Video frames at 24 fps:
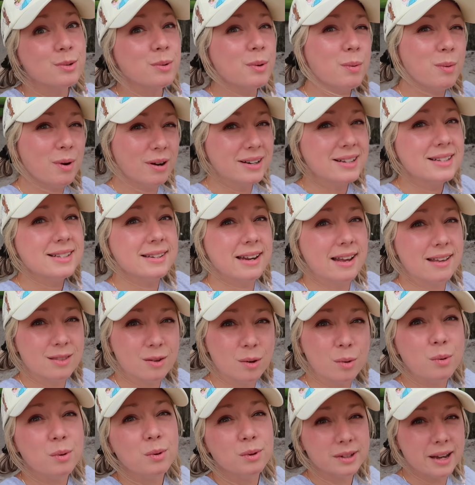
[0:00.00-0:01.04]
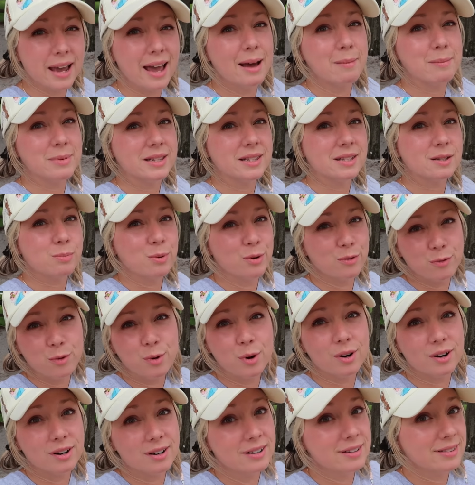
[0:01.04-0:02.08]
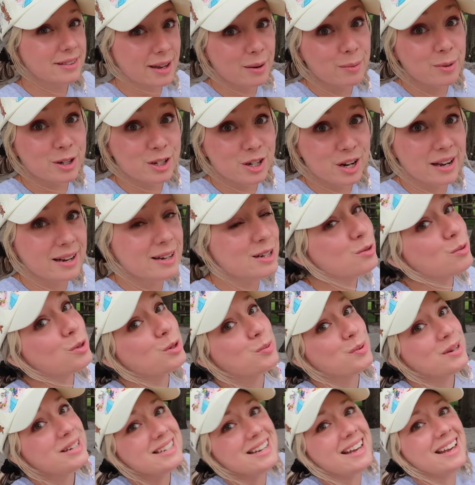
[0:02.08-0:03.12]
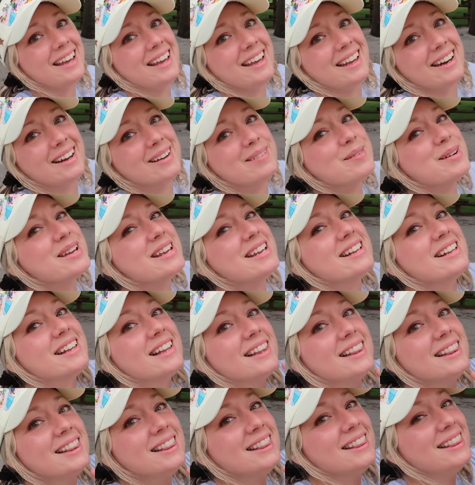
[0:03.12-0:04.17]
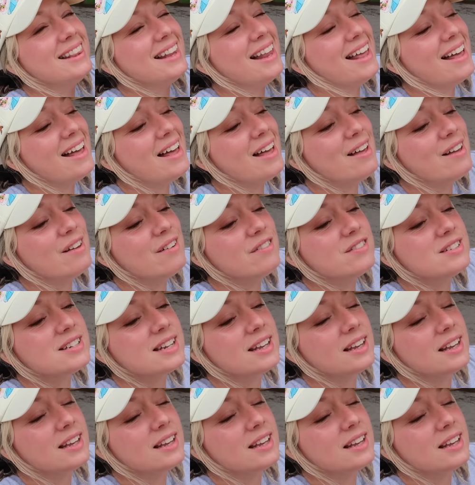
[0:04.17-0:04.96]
So we wanted to stay in the old cabins before they were changed, which we did, and we loved